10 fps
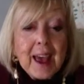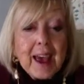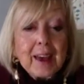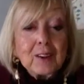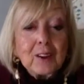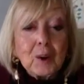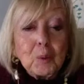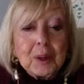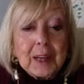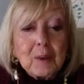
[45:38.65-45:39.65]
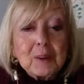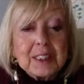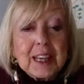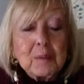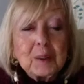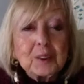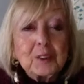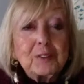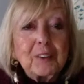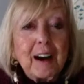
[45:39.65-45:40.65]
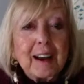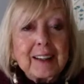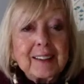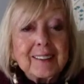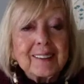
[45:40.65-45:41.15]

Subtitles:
And look what I was able to find.